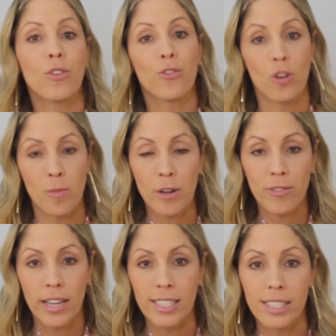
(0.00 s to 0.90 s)
from our
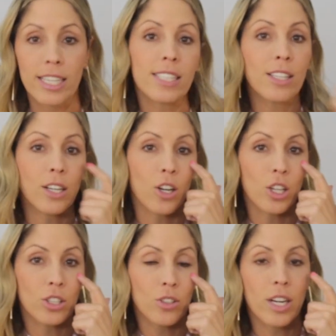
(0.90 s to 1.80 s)
faces, our
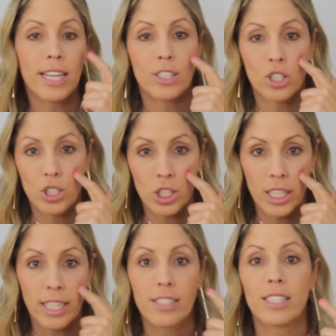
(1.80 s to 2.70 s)
under eyes, our
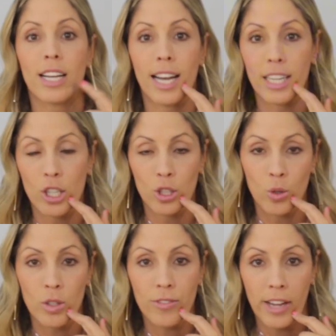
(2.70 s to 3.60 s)
cheeks, and our
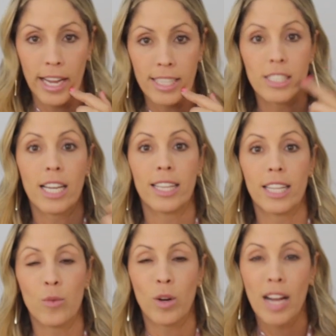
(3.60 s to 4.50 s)
lower face. And
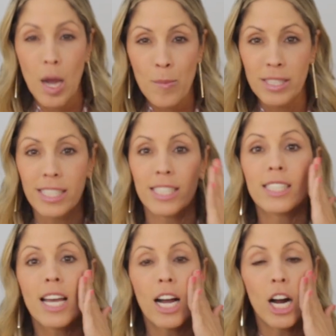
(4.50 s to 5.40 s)
then what happens is
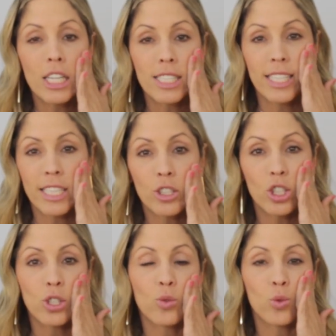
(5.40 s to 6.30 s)
our skin
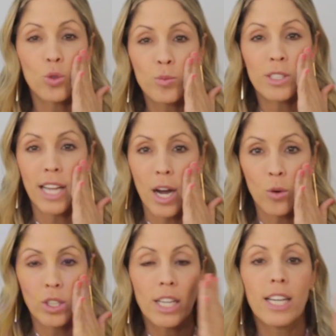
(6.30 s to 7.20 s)
just droops
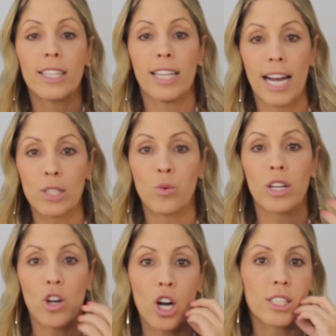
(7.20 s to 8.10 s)
down. That's
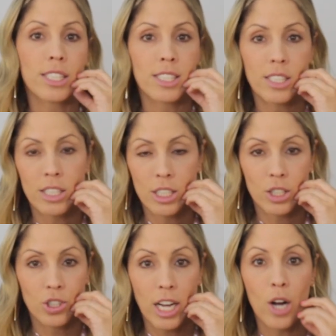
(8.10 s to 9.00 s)
what causes the
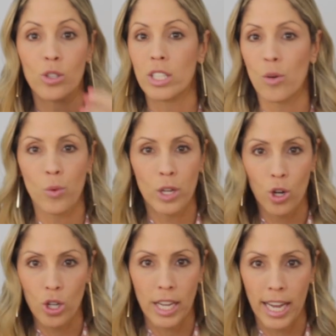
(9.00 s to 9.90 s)
jowls that we
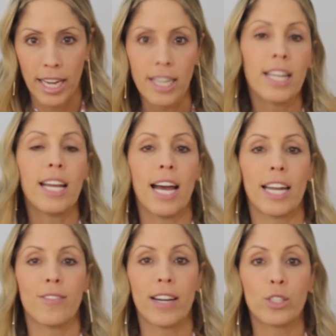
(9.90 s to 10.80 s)
all hate. And
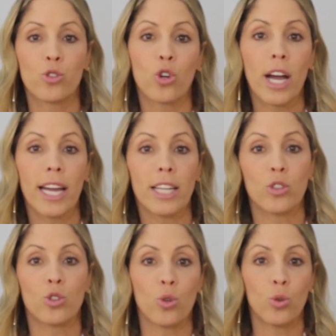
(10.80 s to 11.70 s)
if I try
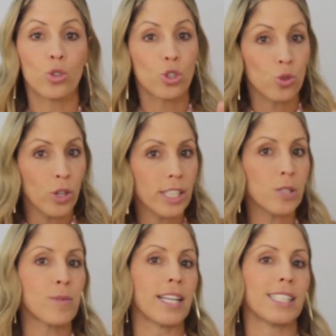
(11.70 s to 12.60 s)
to stretch
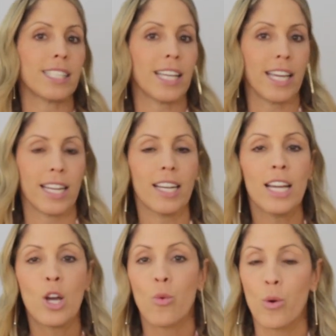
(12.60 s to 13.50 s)
my skin,
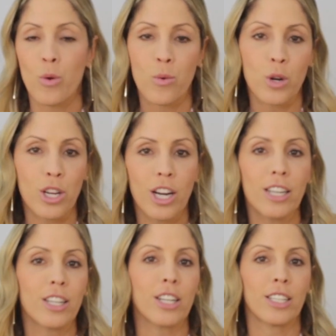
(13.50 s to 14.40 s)
when we were
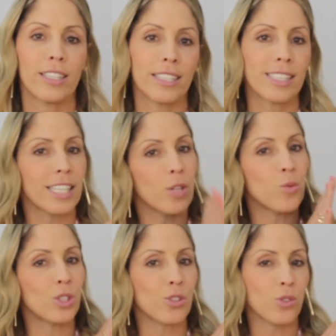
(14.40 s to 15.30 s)
younger, the skin
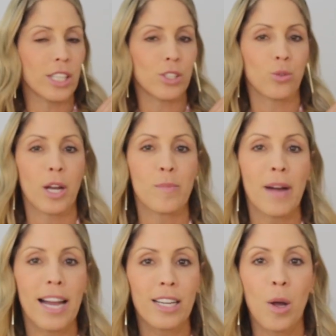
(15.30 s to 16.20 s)
would stretch right
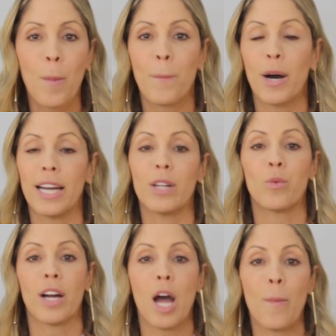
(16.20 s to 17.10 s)
back. But
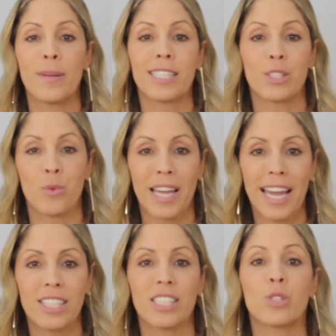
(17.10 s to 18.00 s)
what happens as we
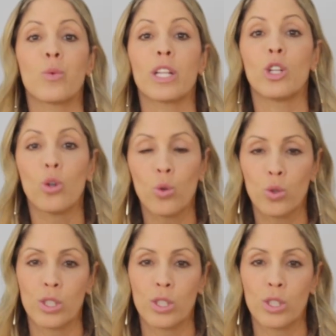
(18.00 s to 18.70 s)
age is we lose